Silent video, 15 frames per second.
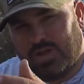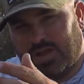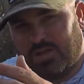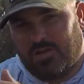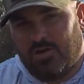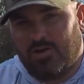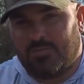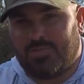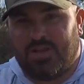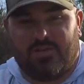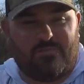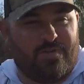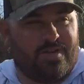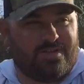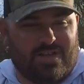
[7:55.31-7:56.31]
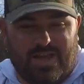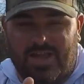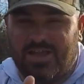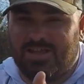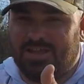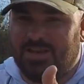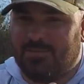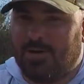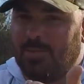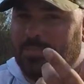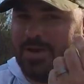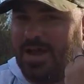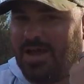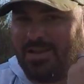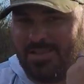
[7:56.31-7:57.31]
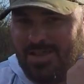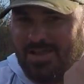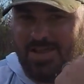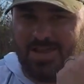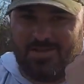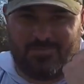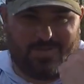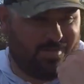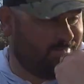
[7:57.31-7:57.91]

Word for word: to get caught up to that fish and get him up and out of that heavy